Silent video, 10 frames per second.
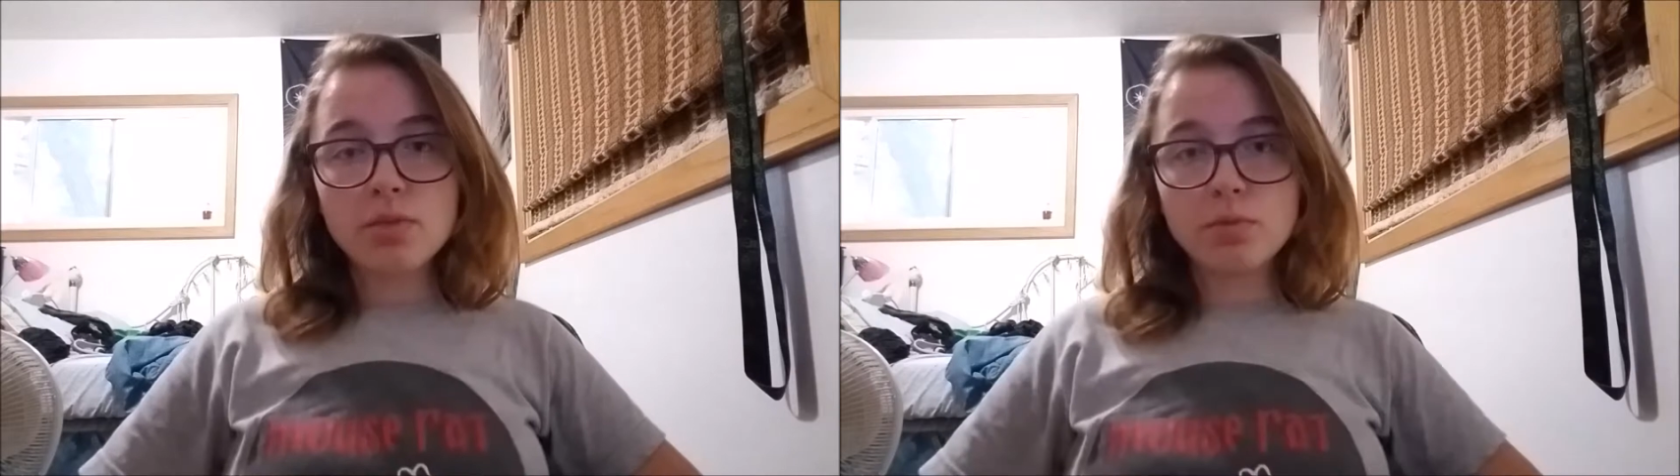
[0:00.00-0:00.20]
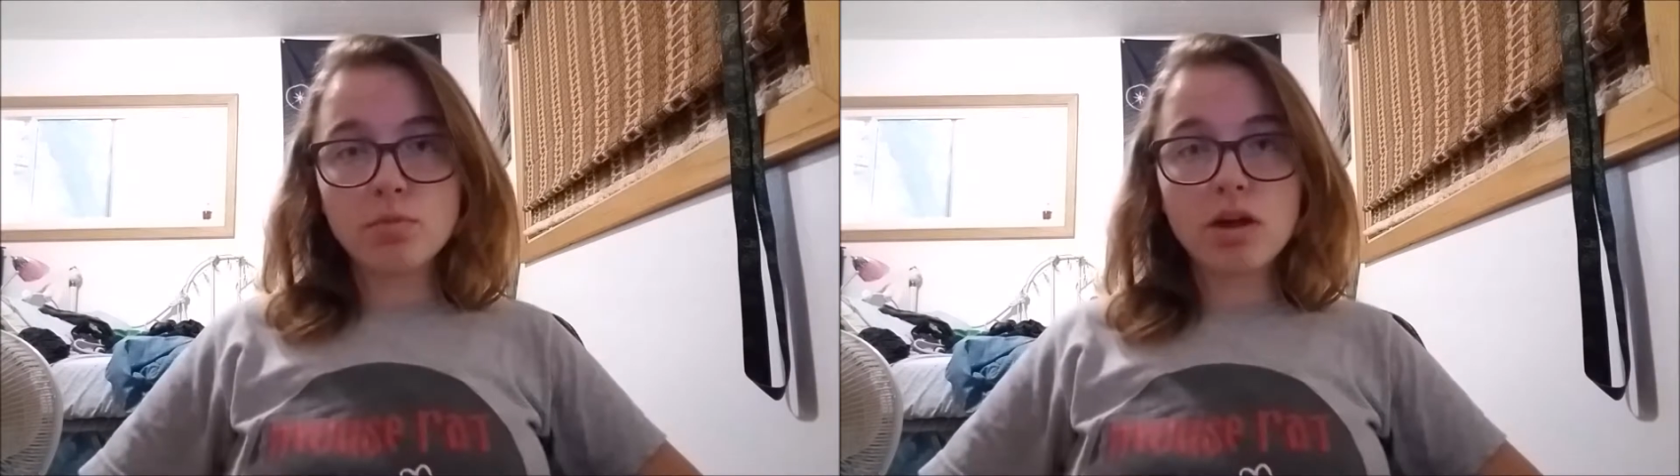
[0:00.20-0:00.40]

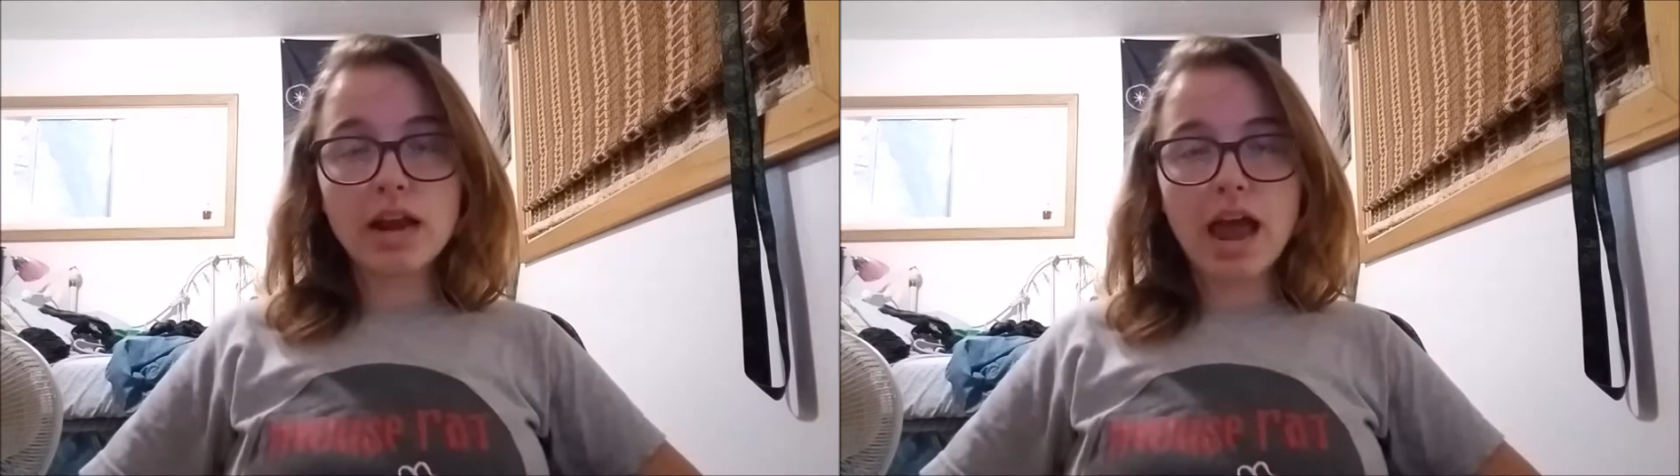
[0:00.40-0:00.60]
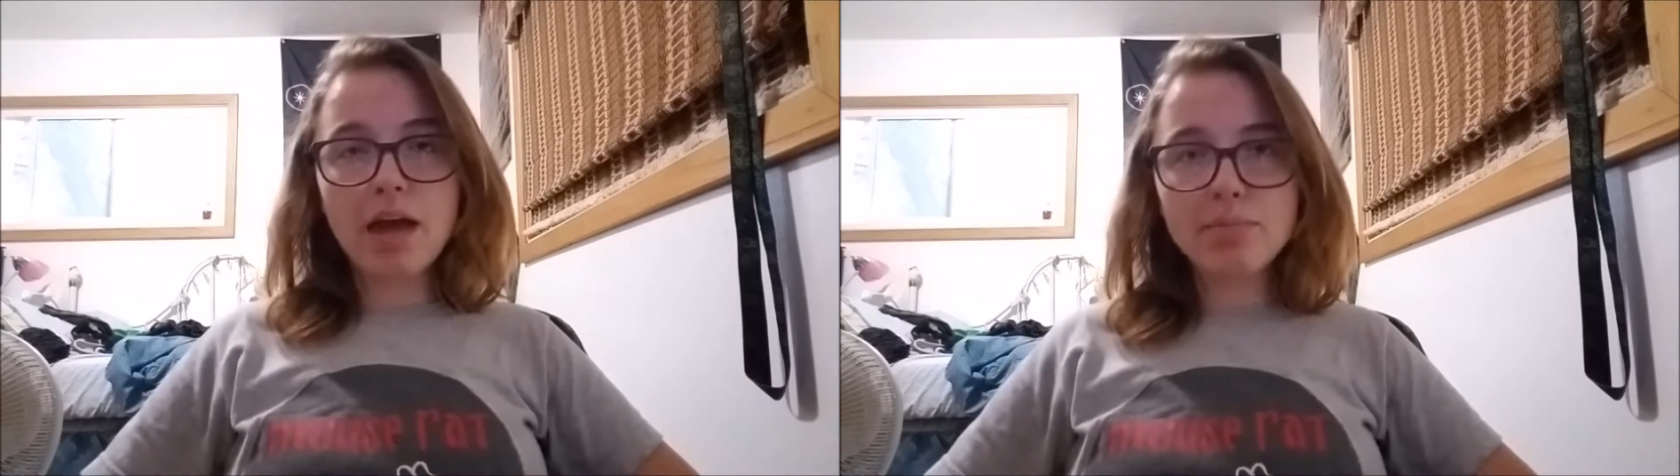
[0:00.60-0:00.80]

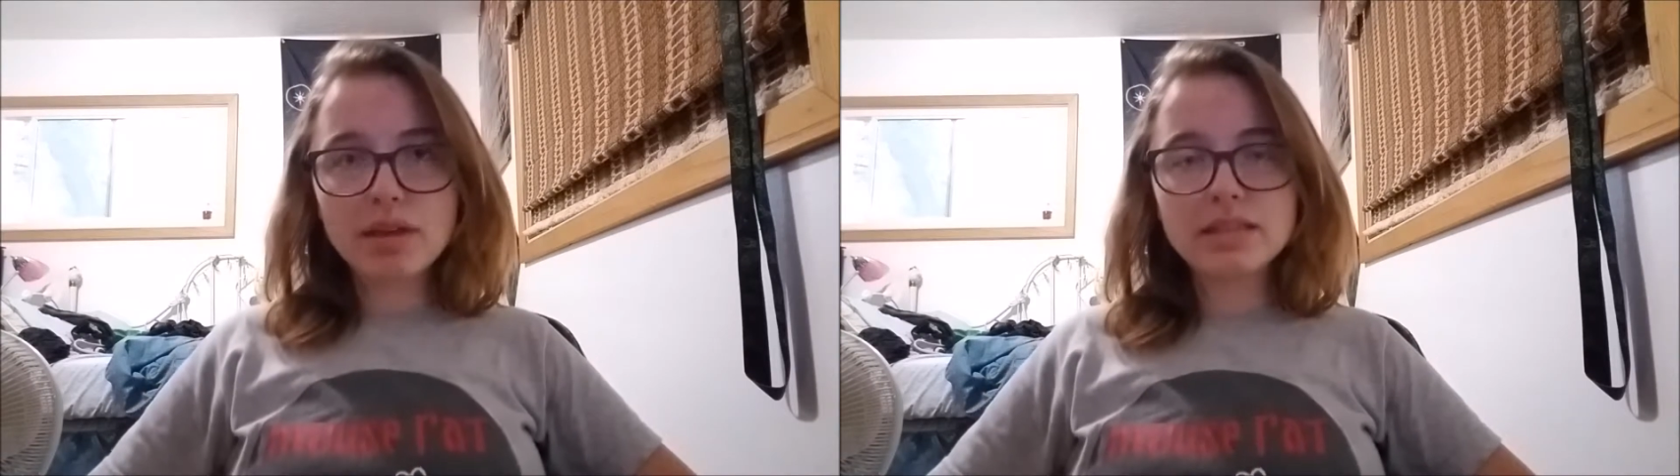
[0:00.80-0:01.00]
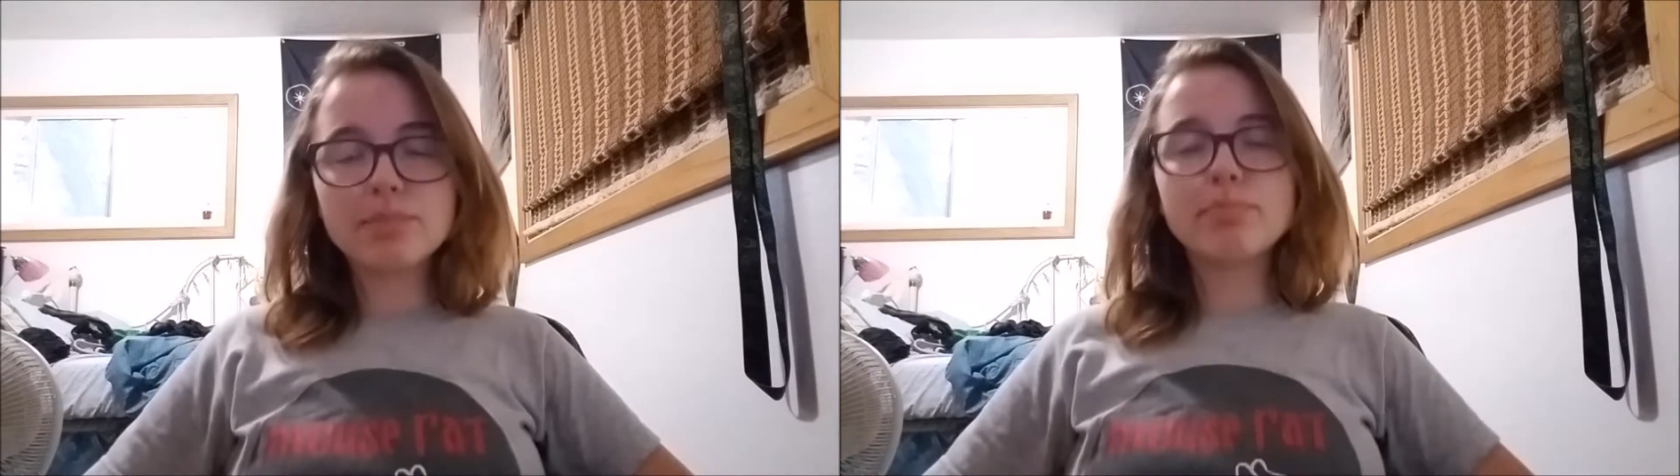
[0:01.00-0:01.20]

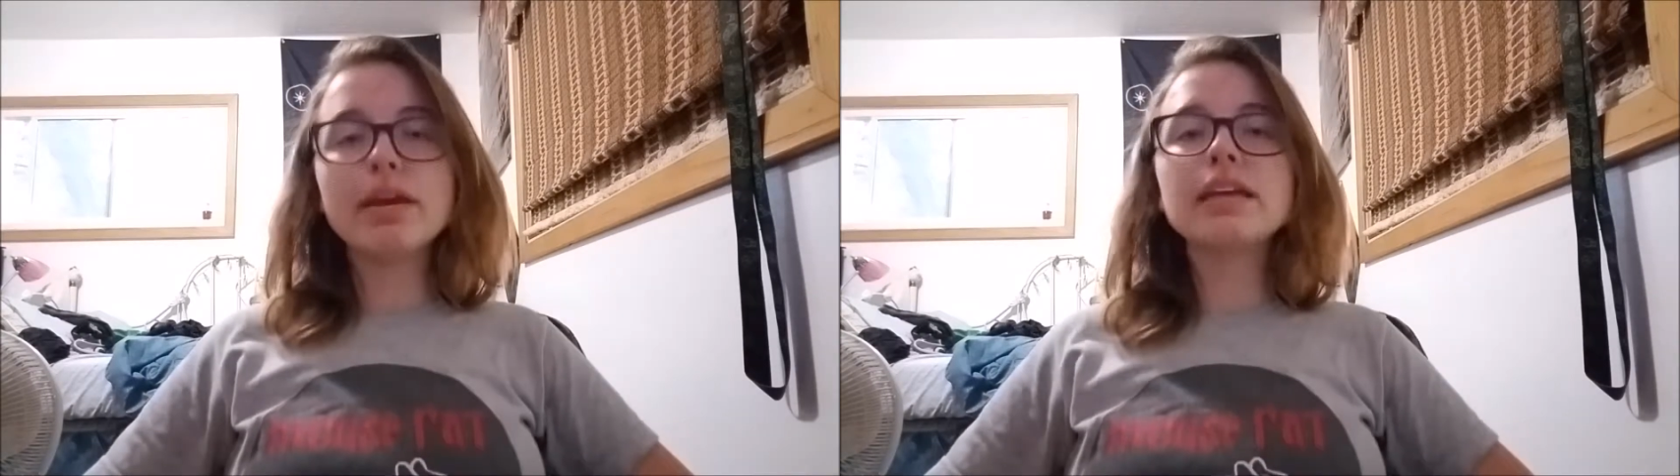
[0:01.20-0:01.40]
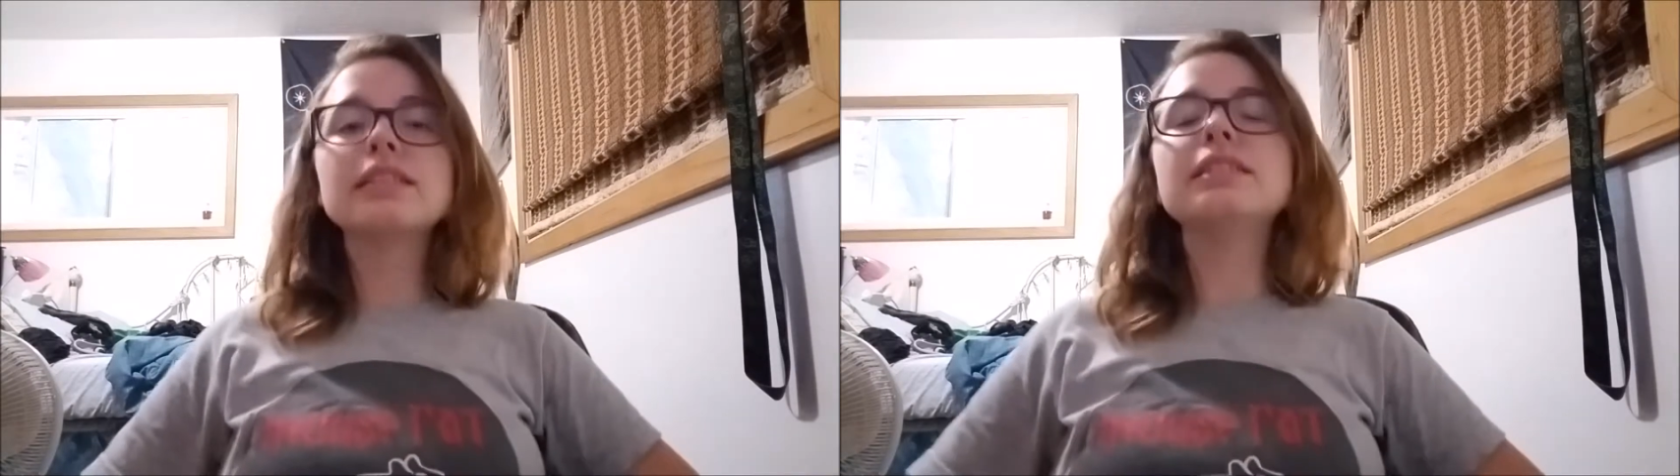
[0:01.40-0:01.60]
It's a
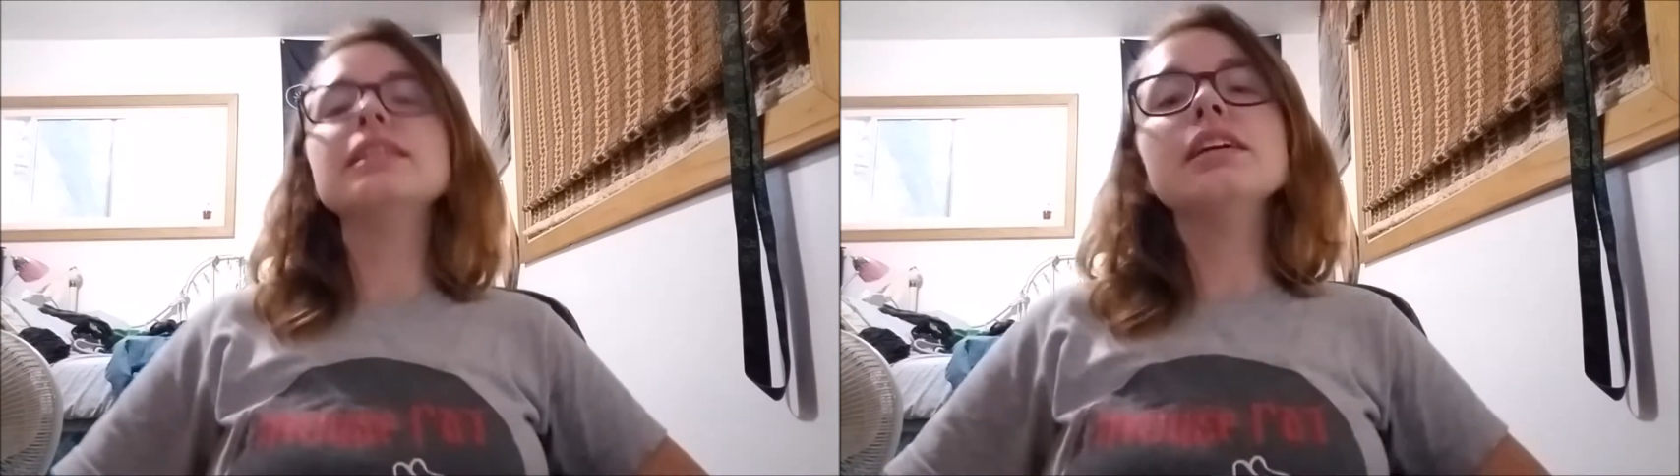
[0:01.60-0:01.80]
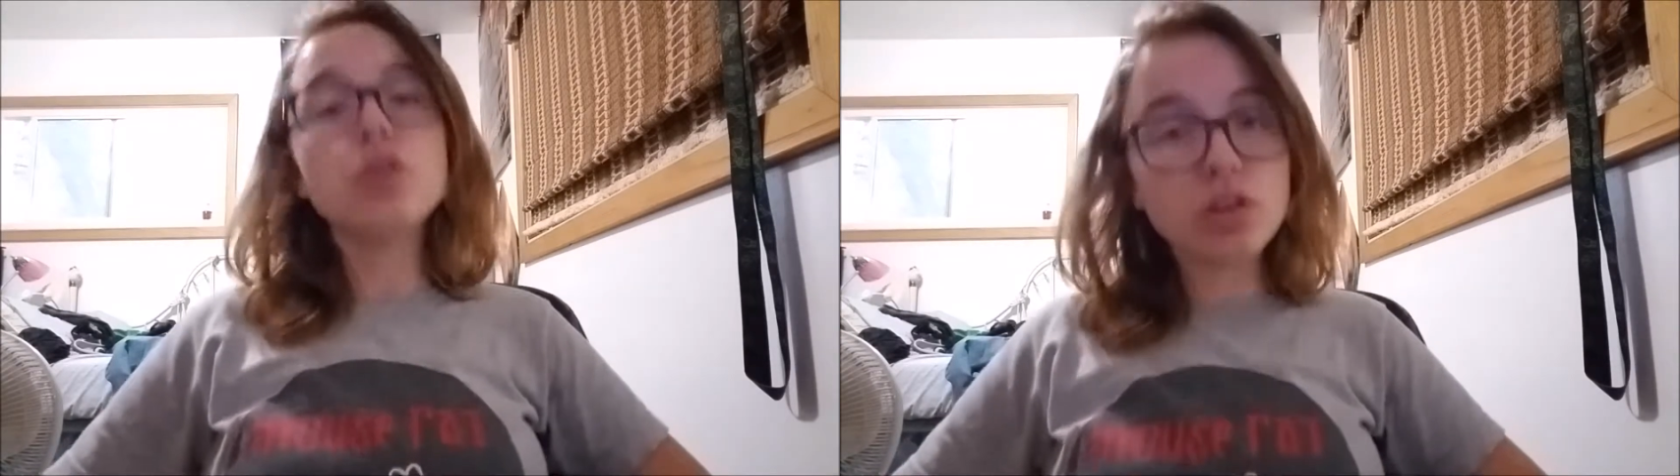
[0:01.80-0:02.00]
big
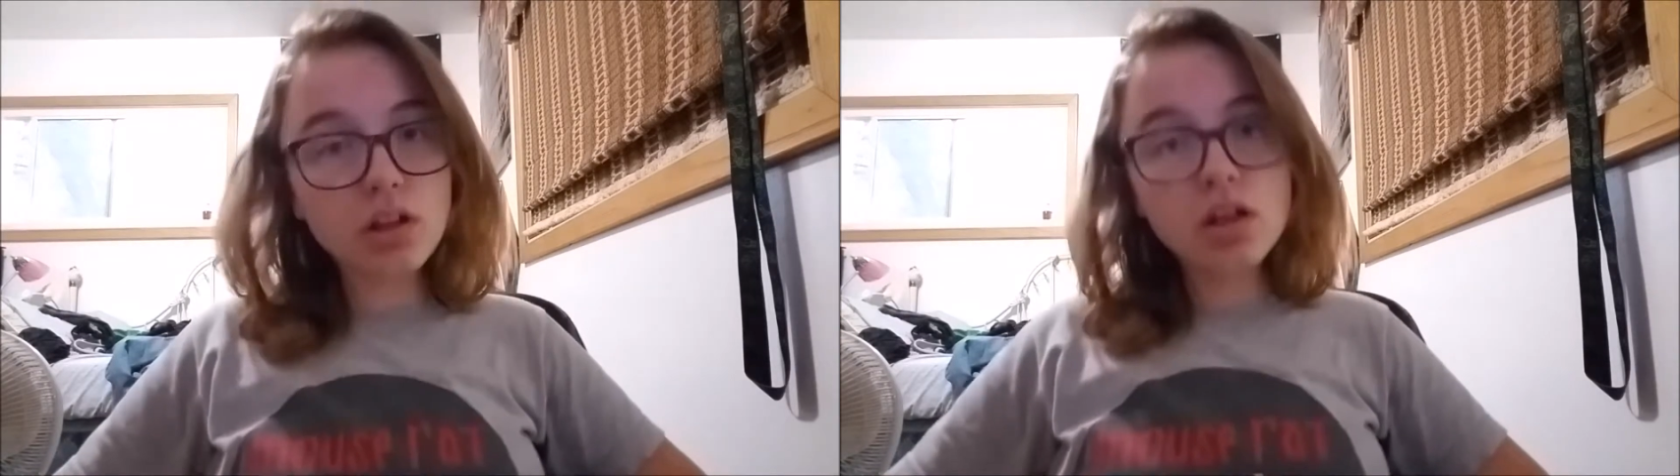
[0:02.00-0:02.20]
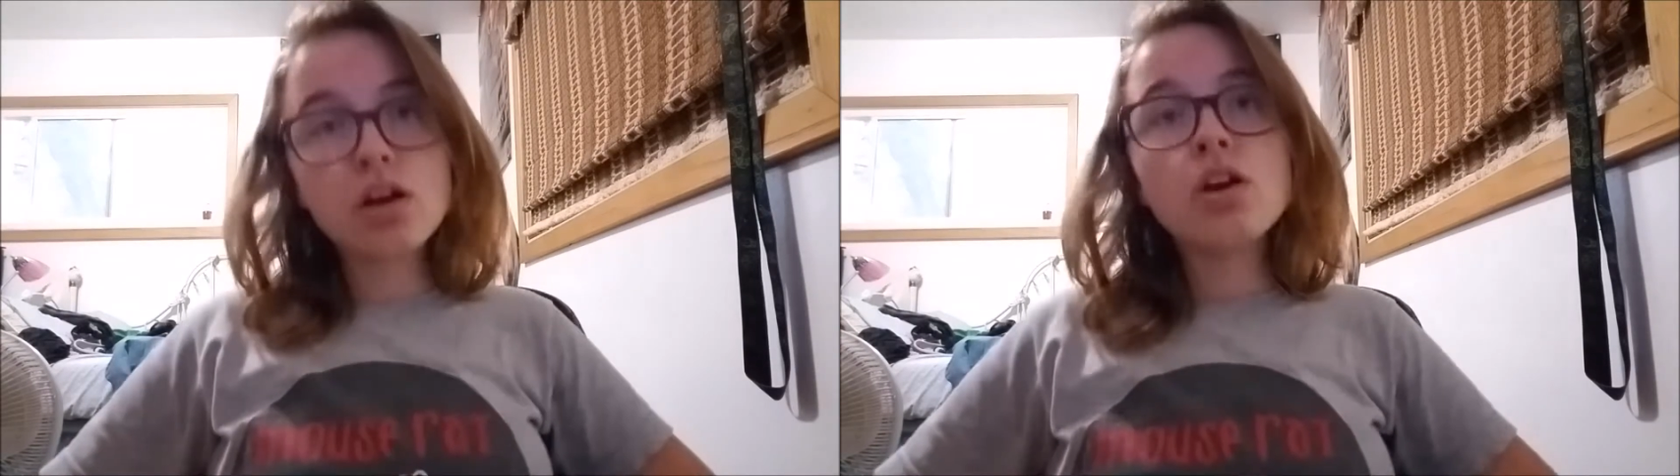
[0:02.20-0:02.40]
deal